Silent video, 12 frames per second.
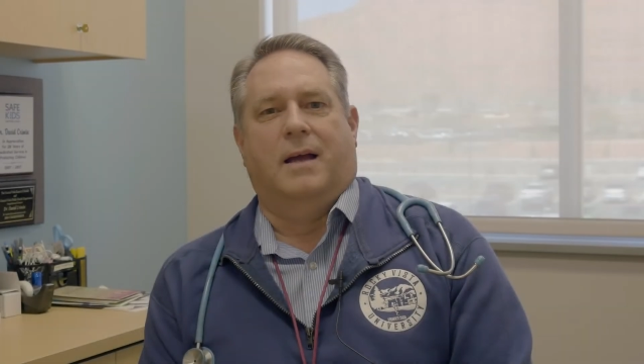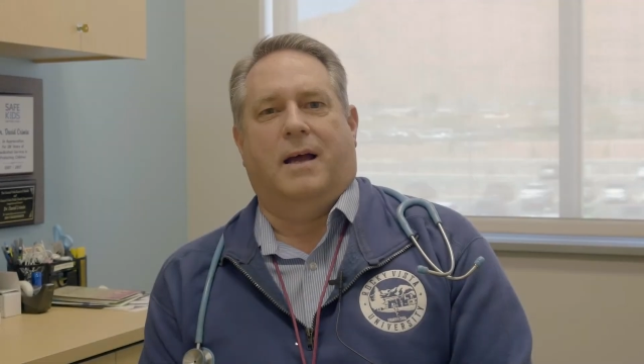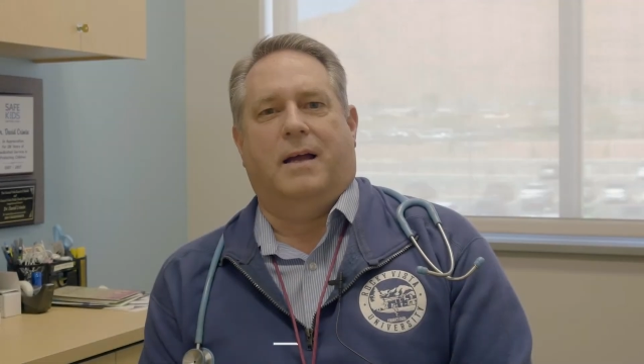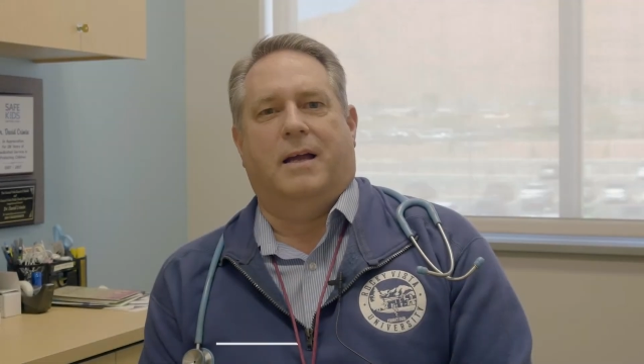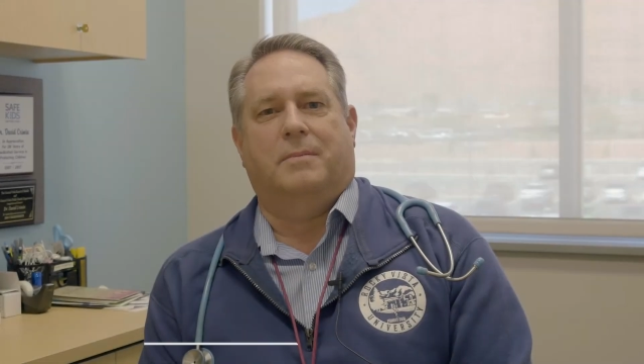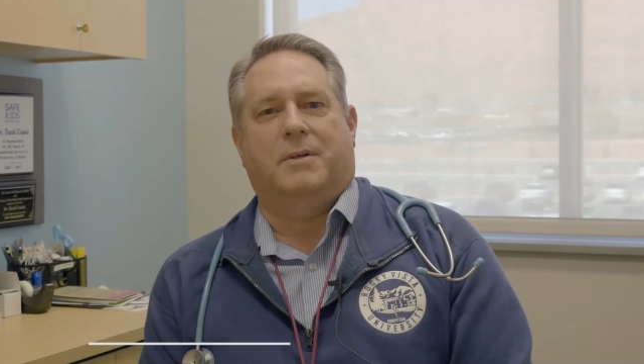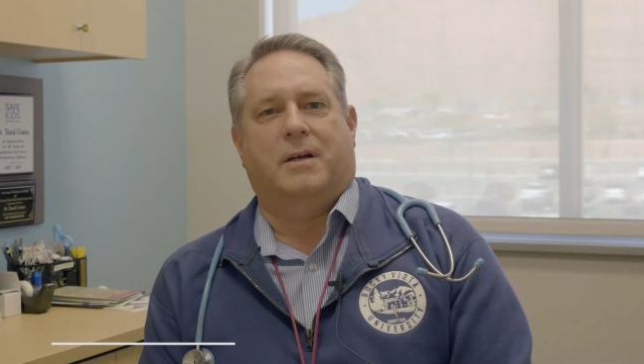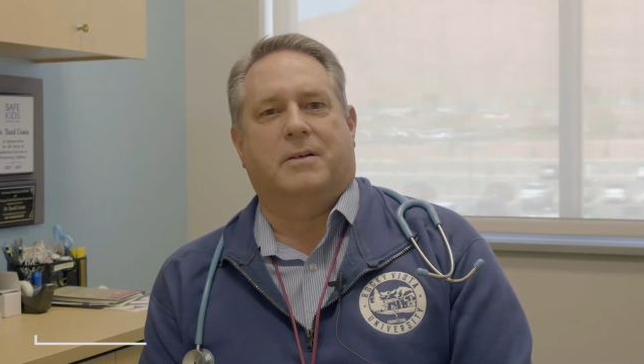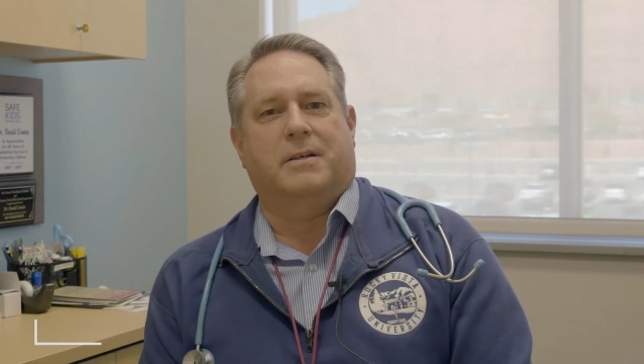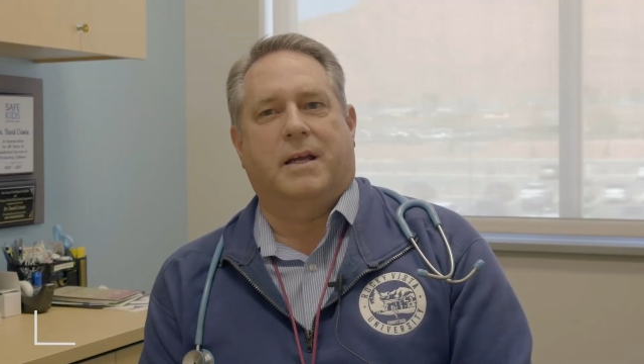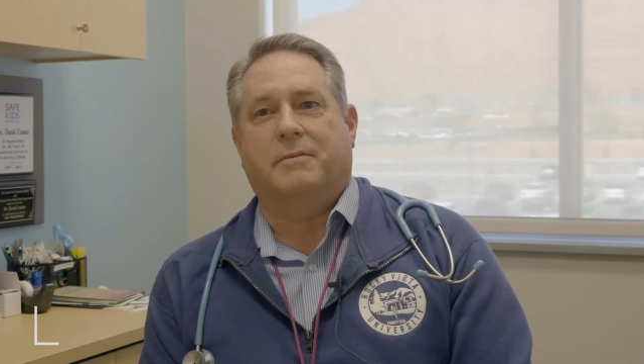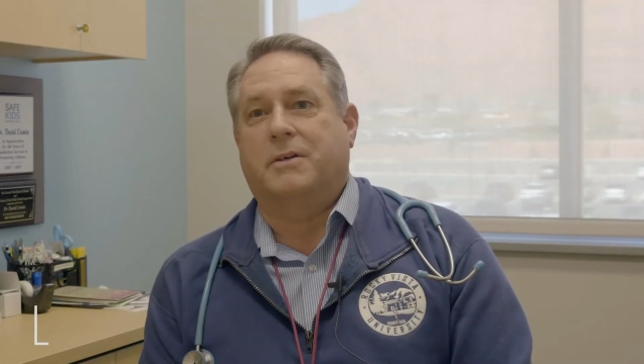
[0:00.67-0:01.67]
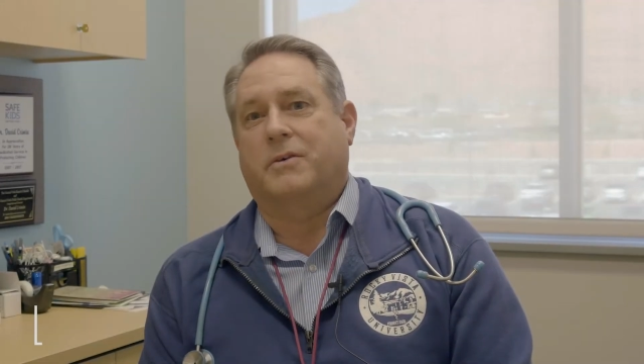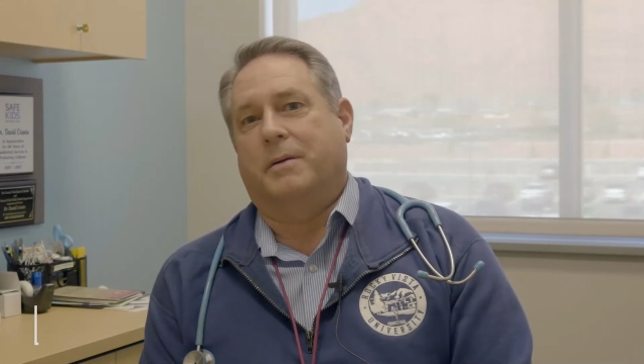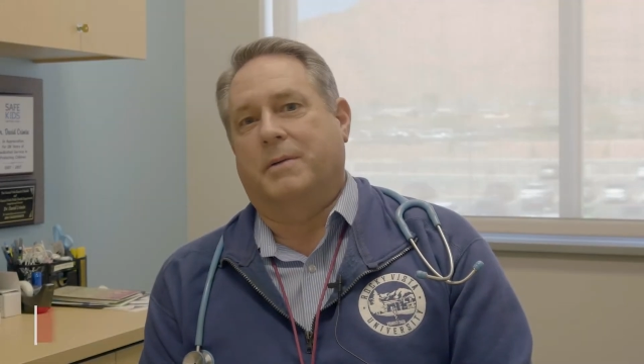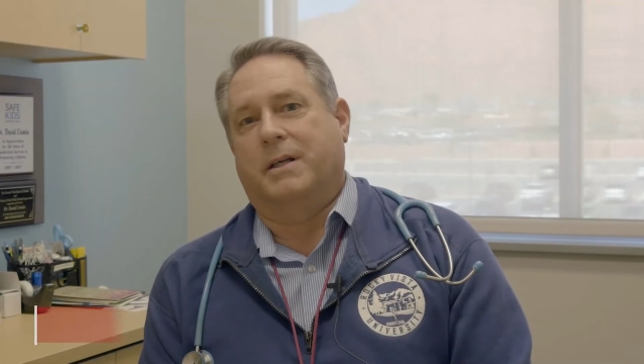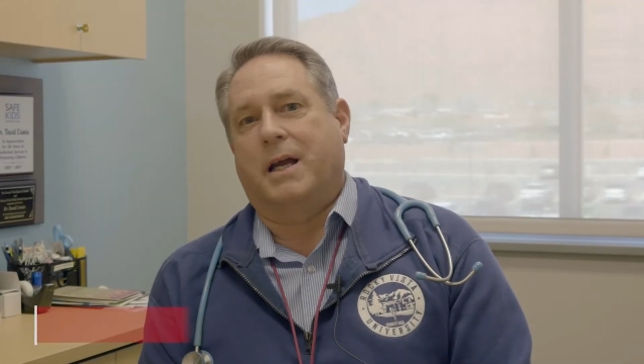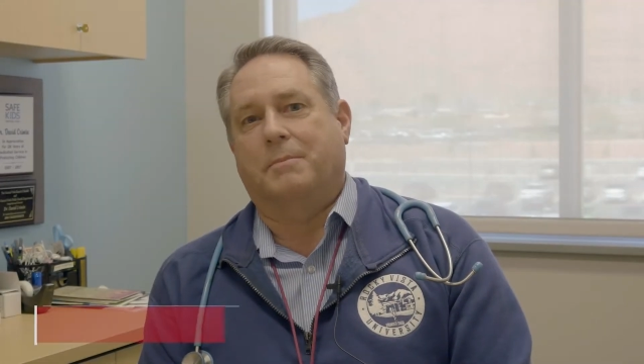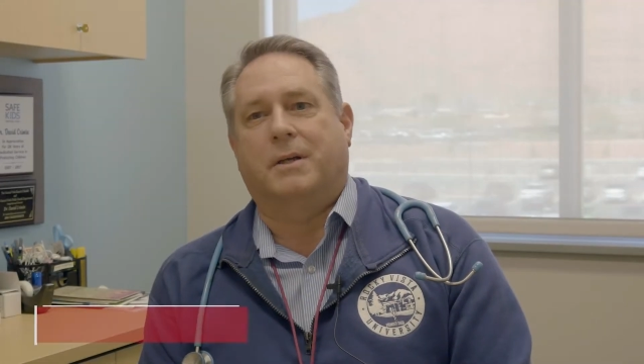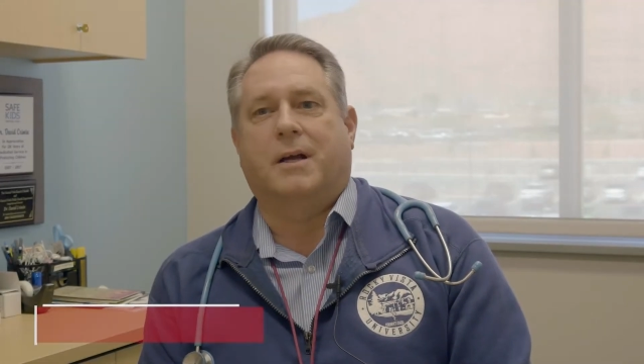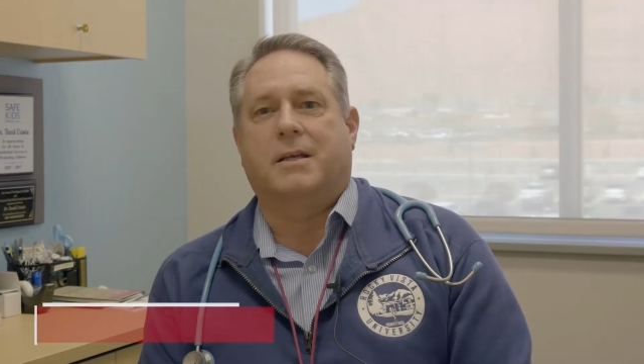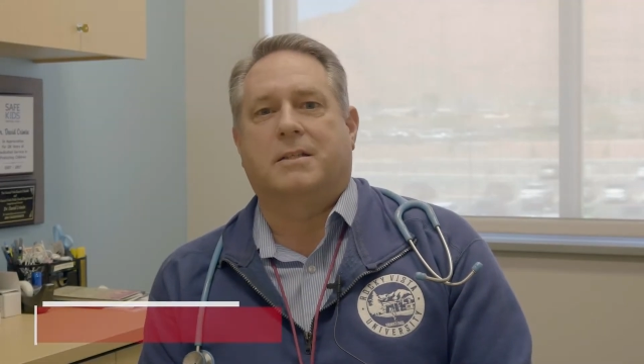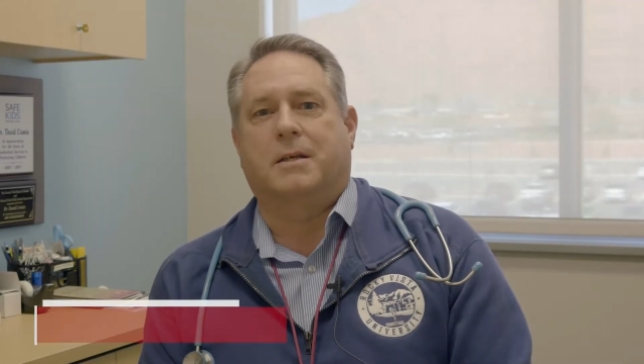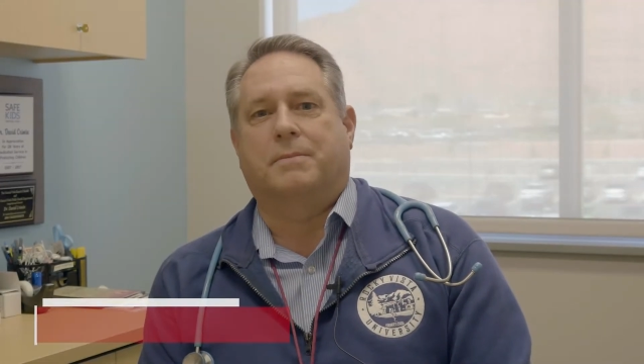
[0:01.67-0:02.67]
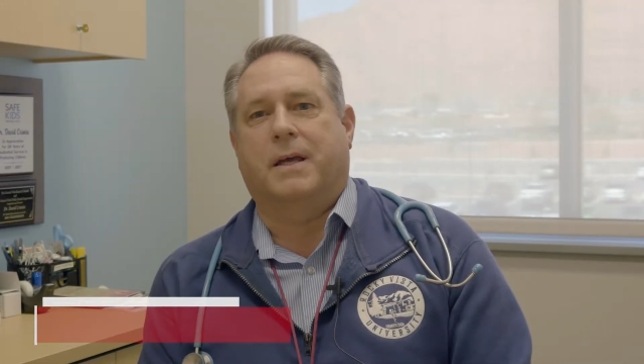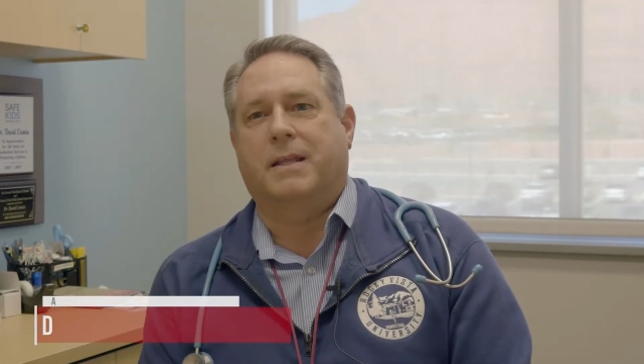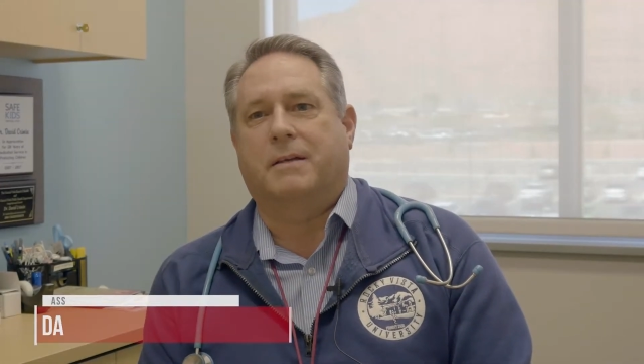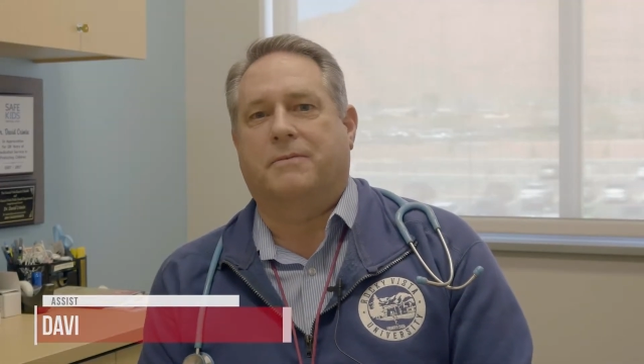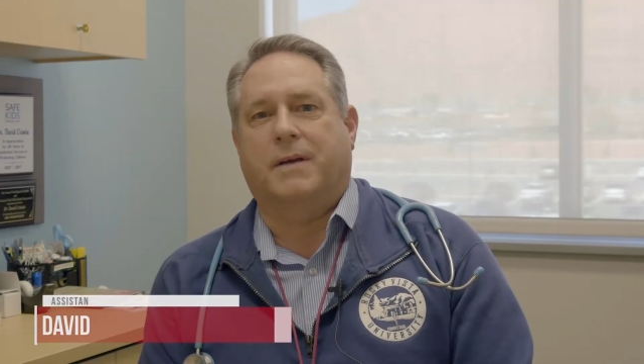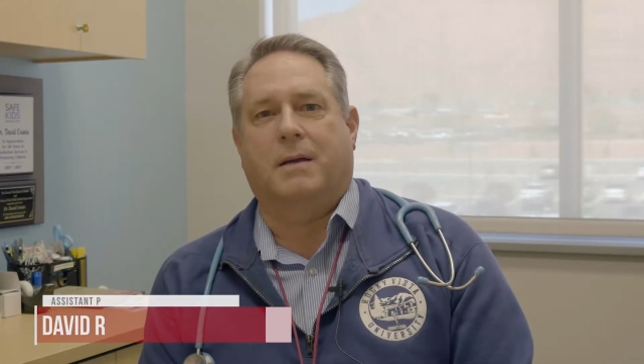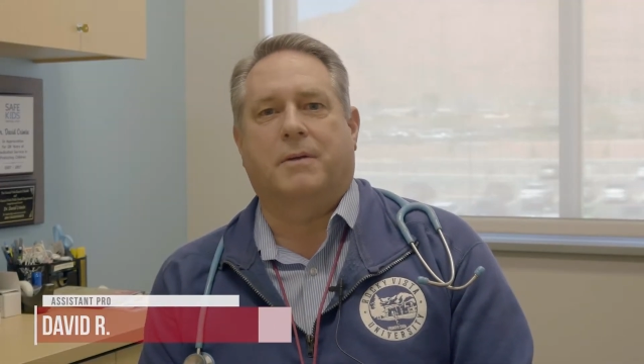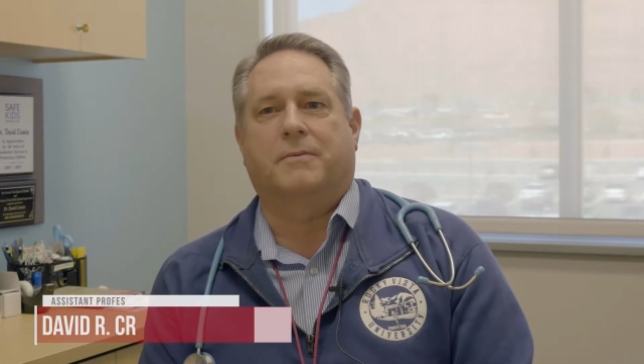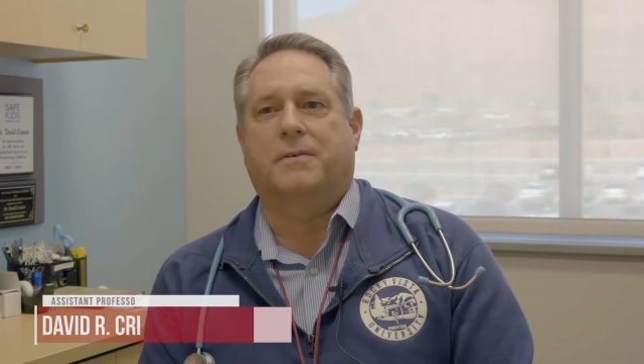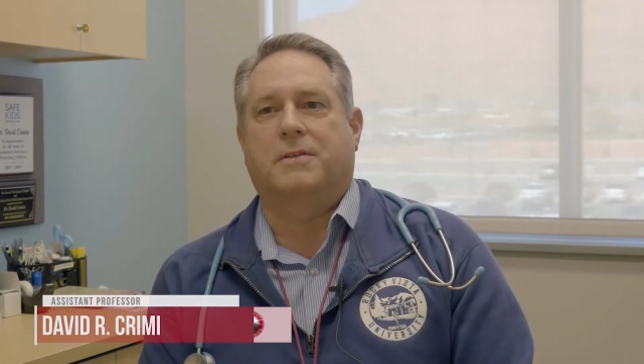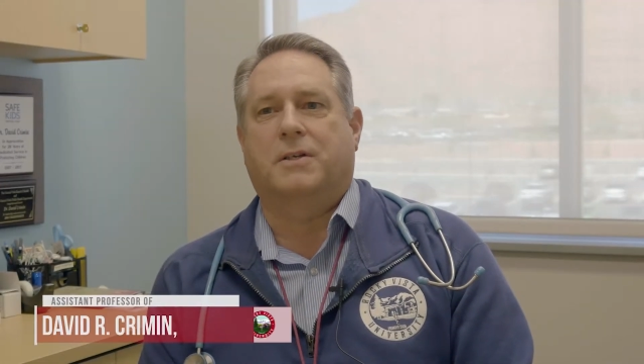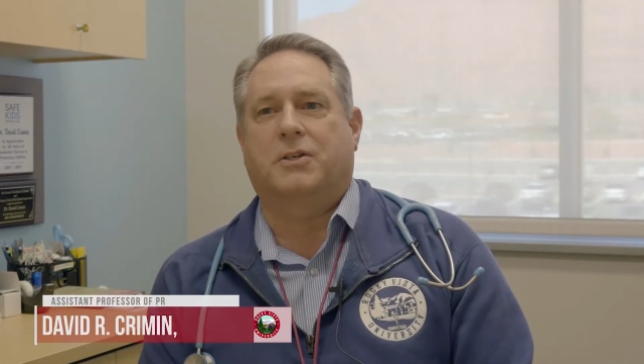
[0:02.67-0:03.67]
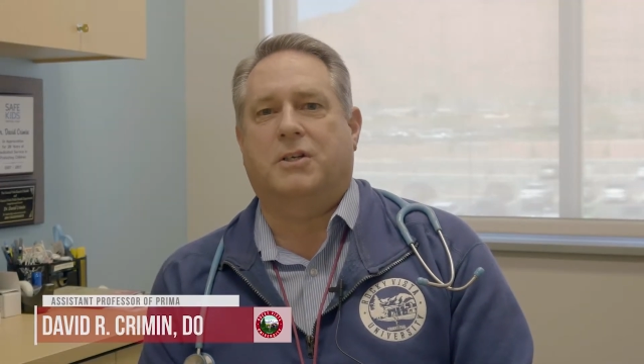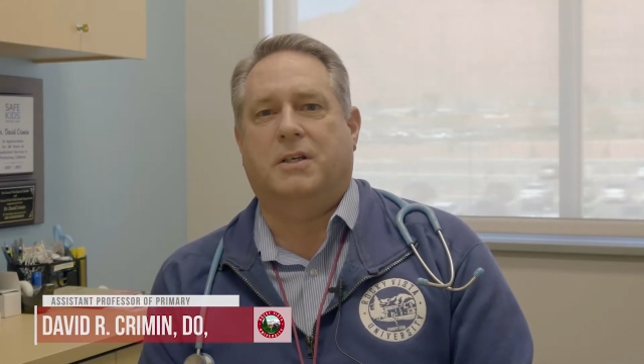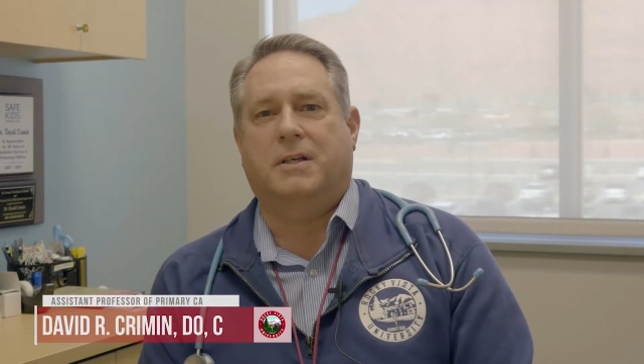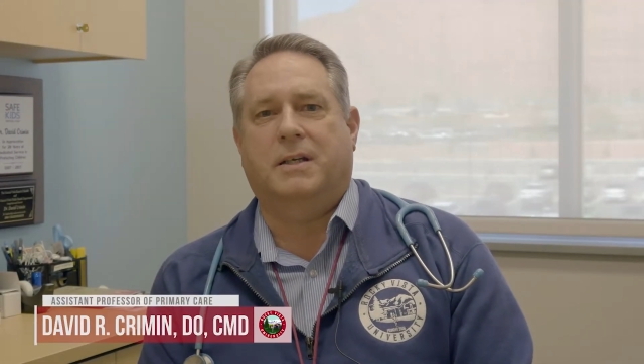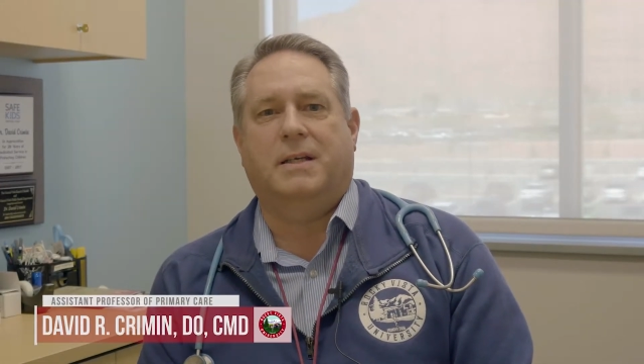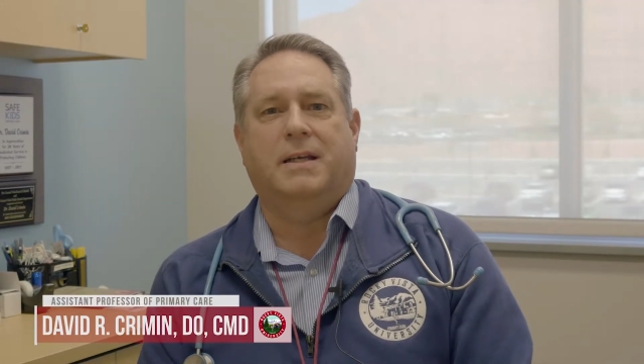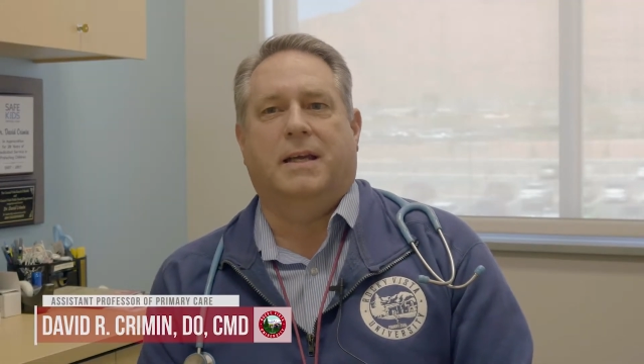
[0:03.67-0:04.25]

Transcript: Hi, I'm Dr. David Crimin. I'm an osteopathic family physician